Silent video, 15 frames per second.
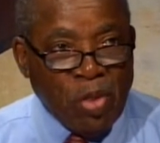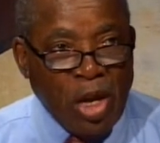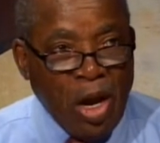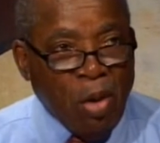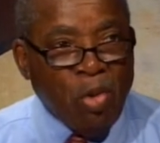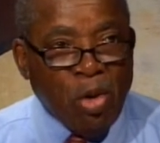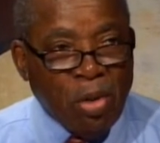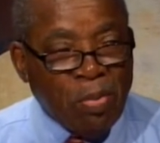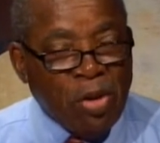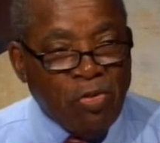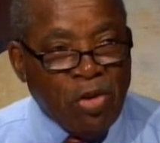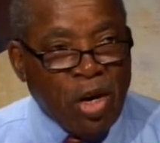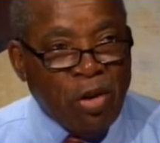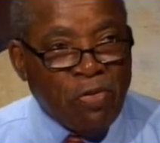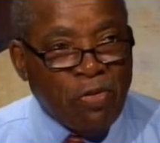I want to be
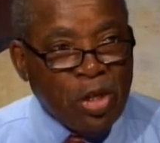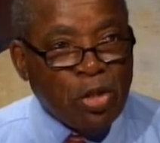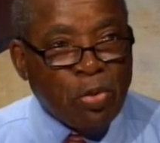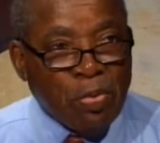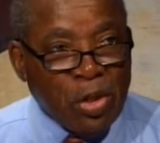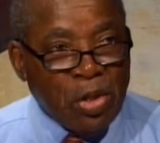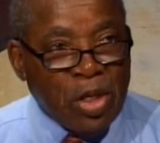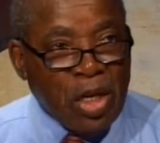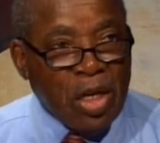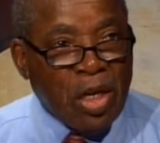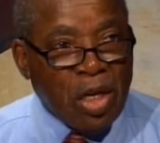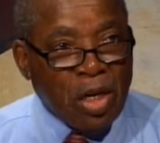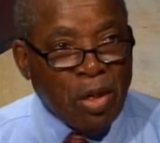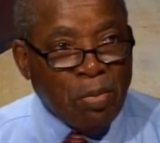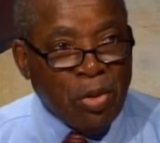very visible in
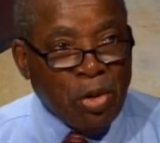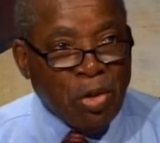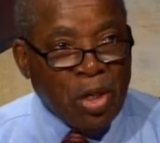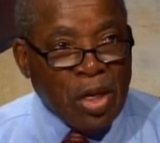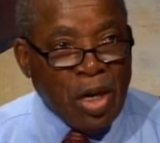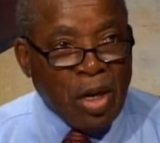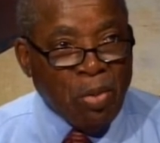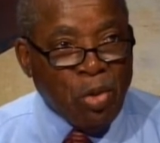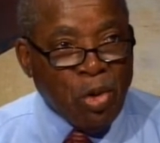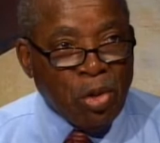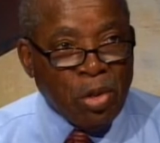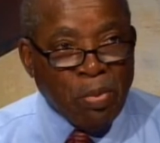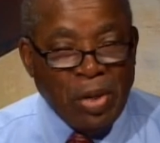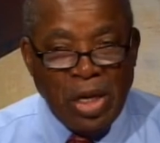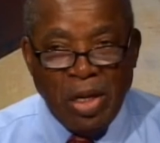the community. I want
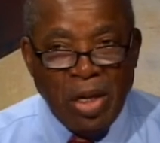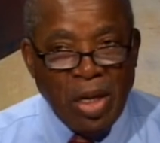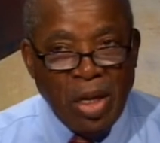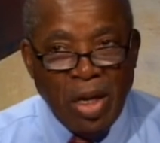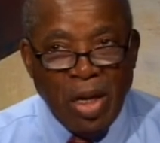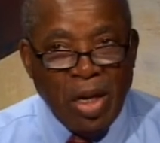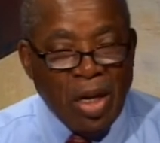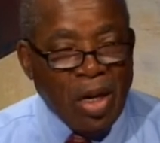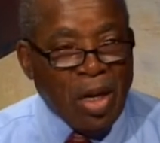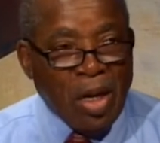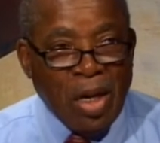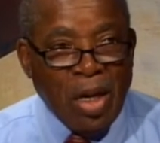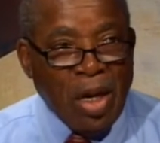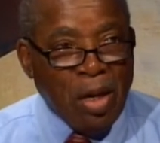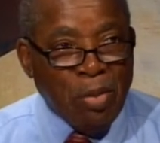to be
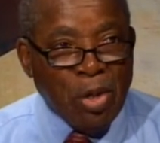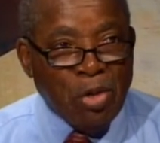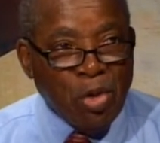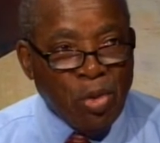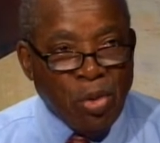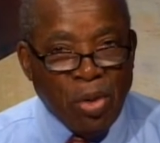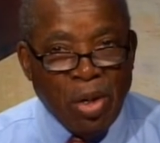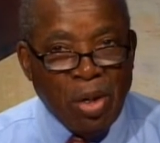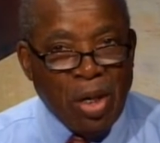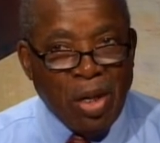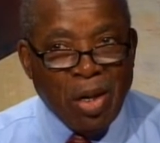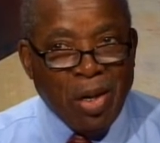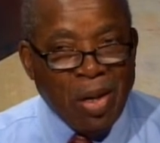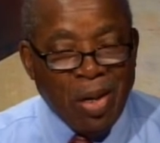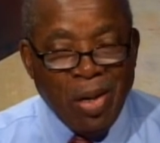able to
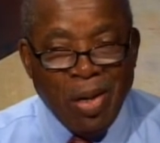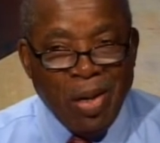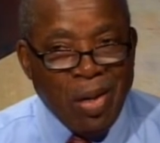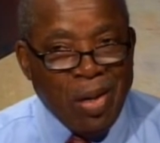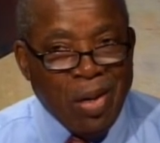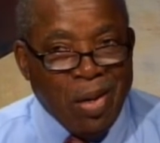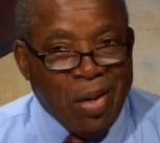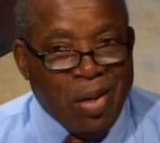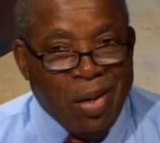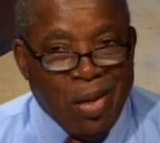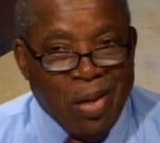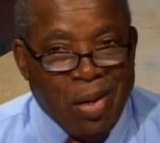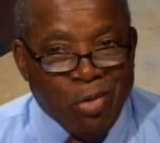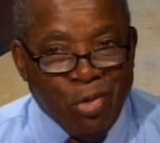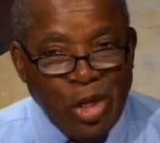
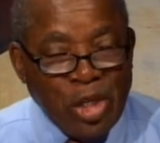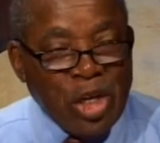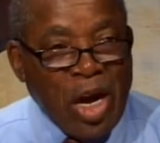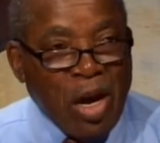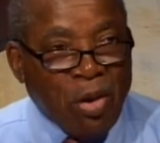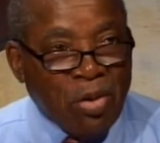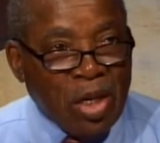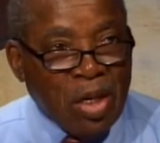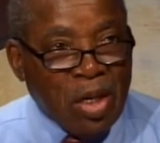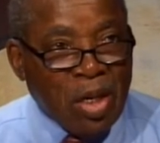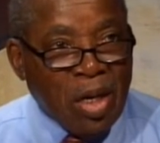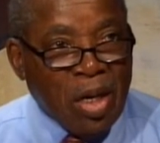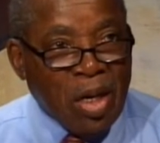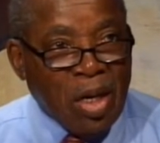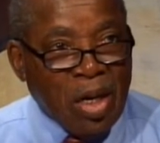reach out and
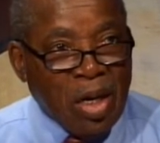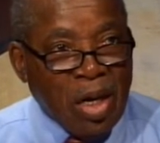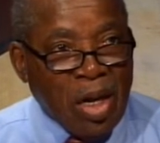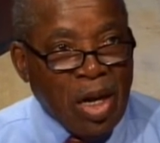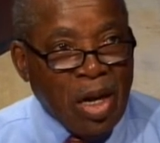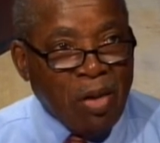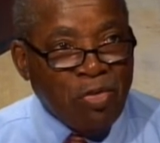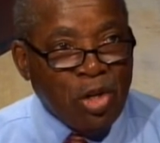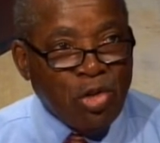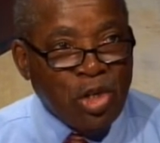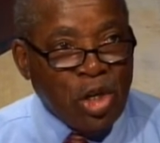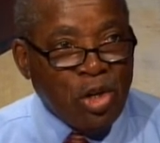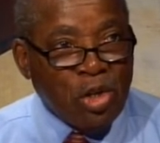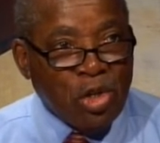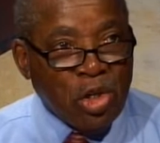have the
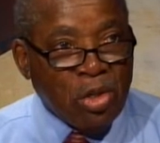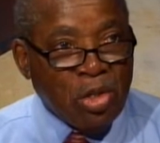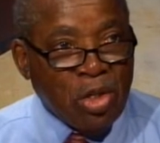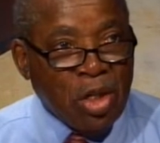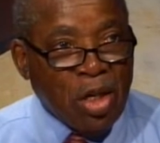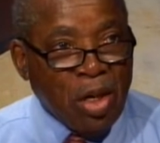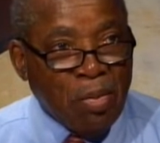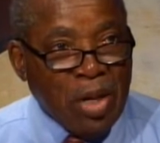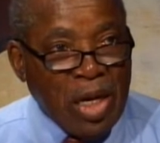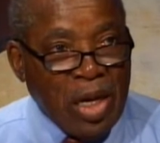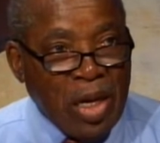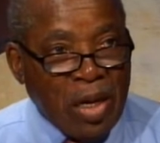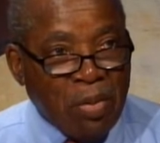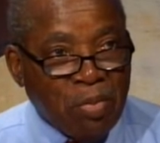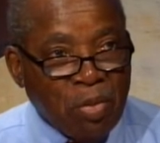citizens to come
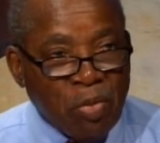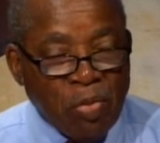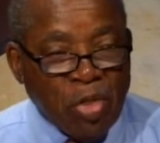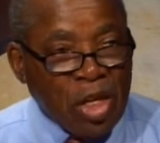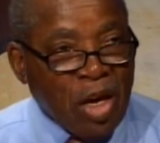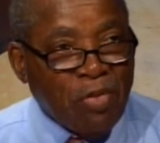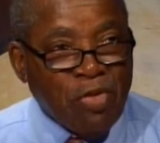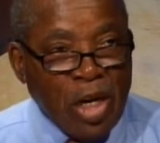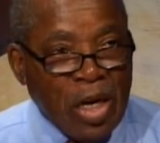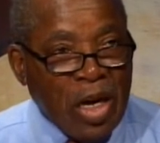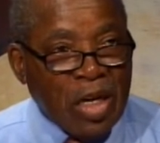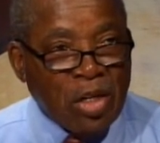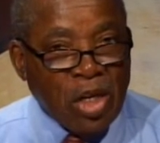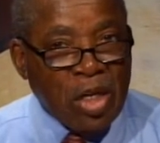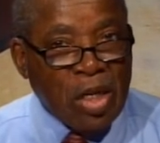in if
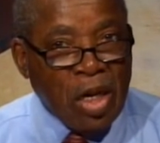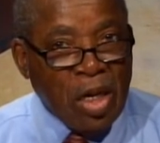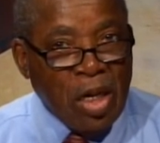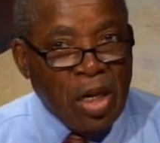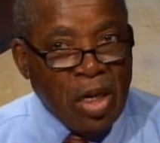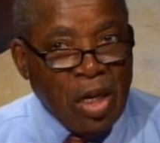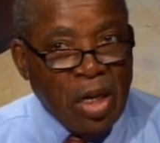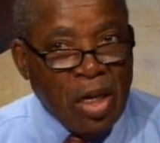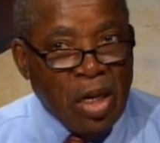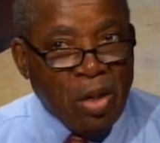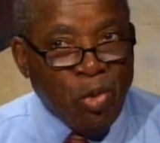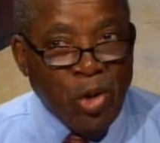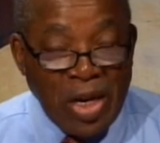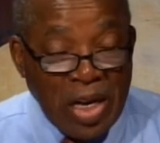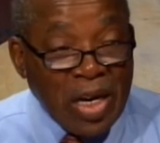elected.
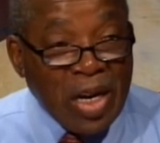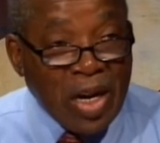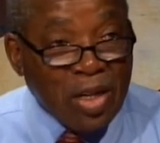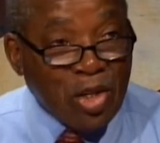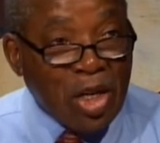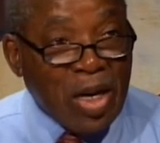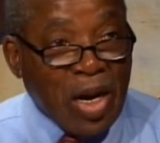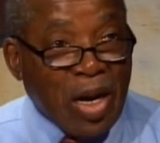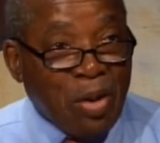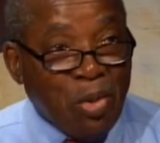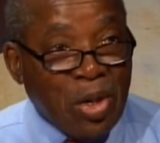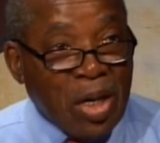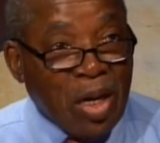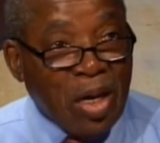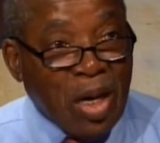And when elected, I
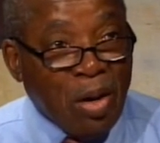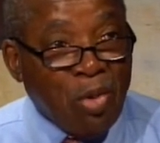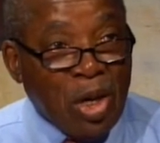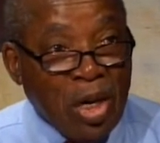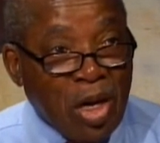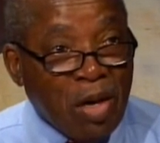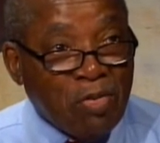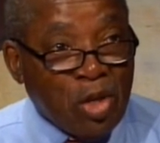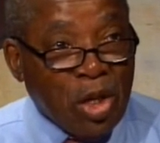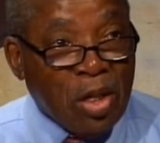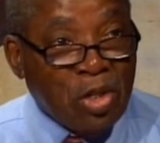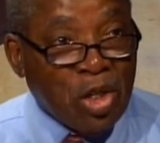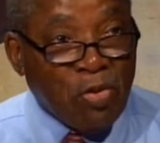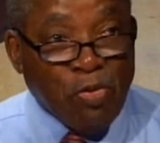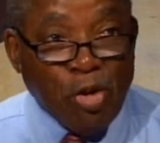would love to.
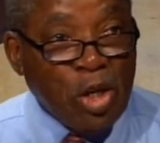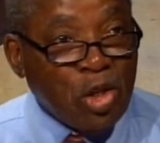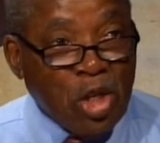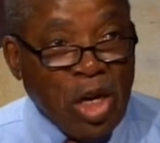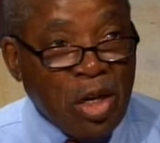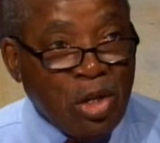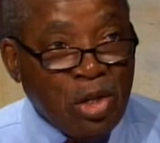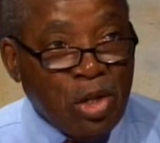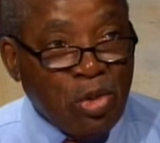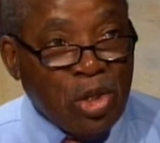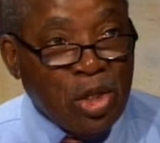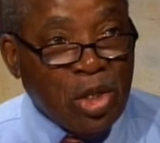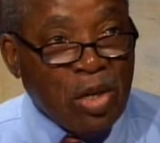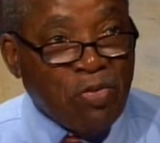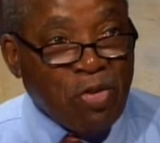Just first thing to do
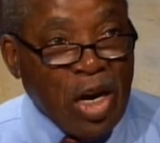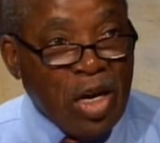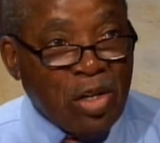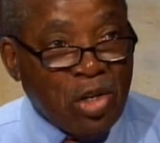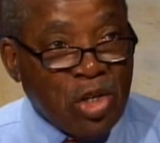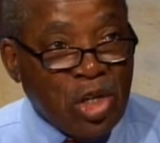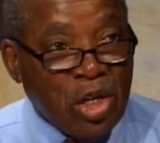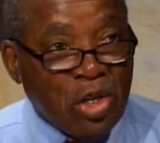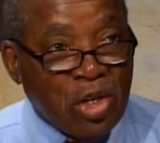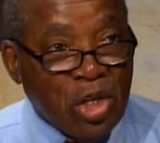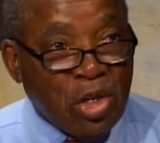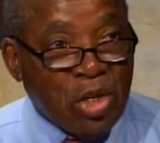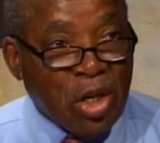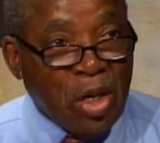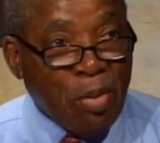is invite the
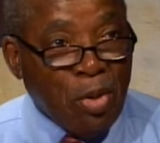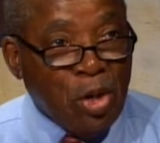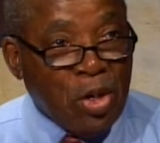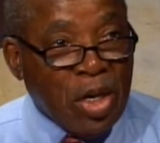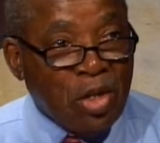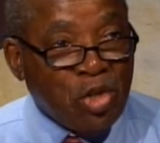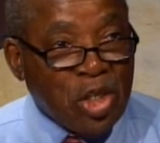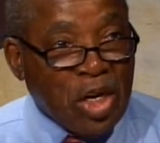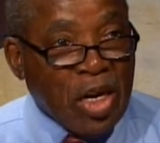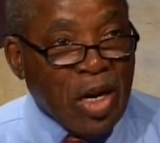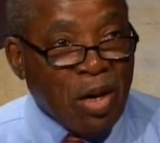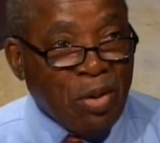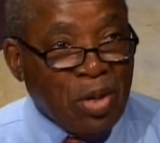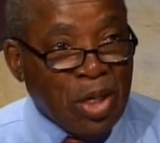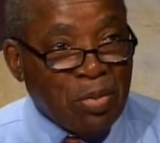citizens to come on, let's sit
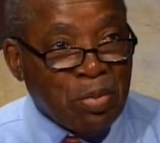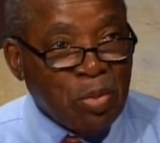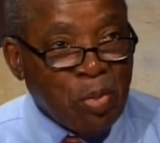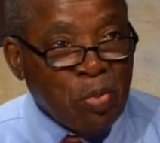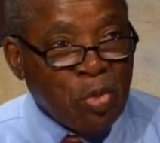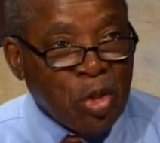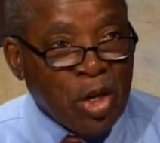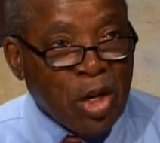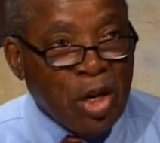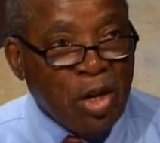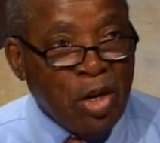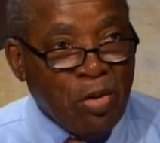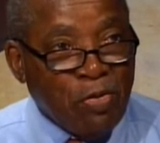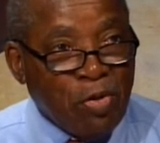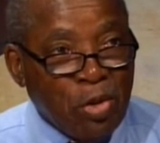down and
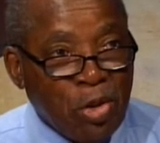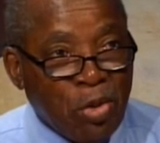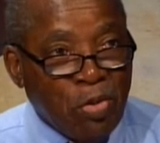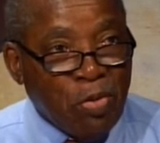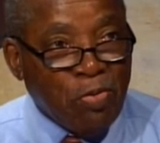hear from you.